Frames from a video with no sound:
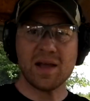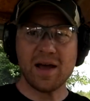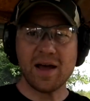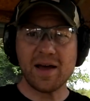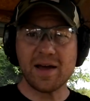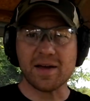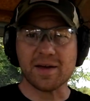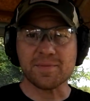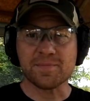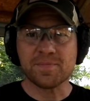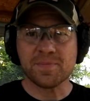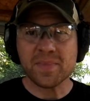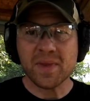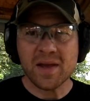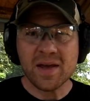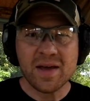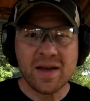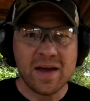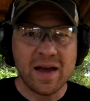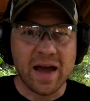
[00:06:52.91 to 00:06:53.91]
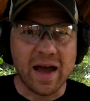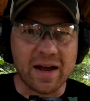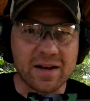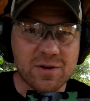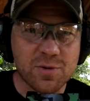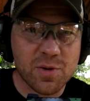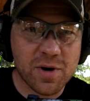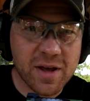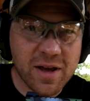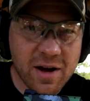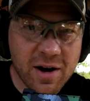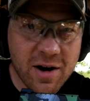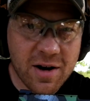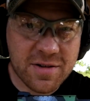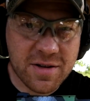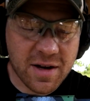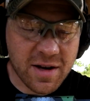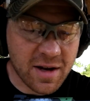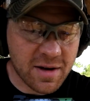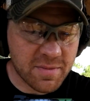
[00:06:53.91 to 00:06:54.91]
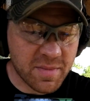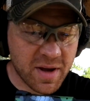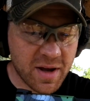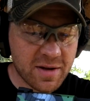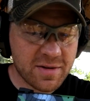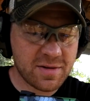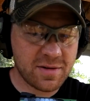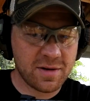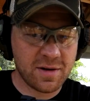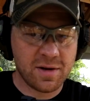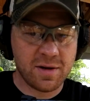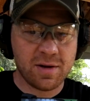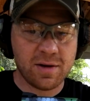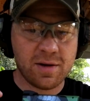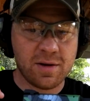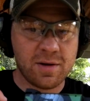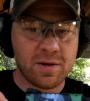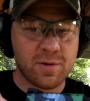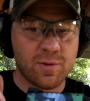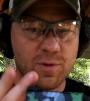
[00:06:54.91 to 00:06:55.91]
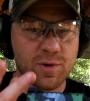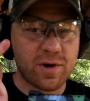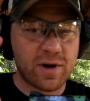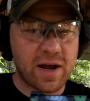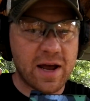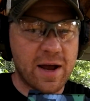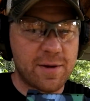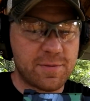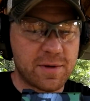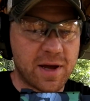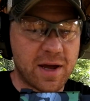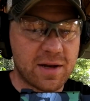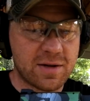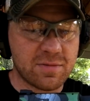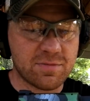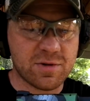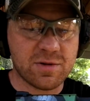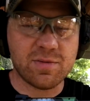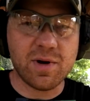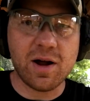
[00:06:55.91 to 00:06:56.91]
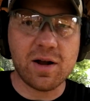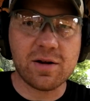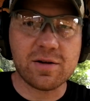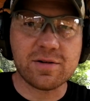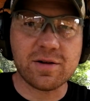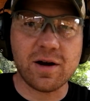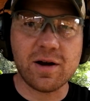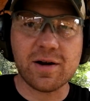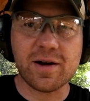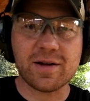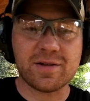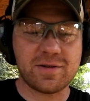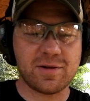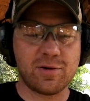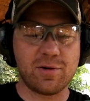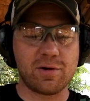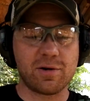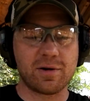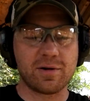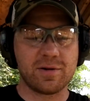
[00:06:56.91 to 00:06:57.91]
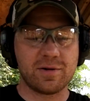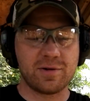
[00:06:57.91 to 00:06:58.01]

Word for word: hey, at twenty yards I didn't miss. We're going to have to get some smaller targets or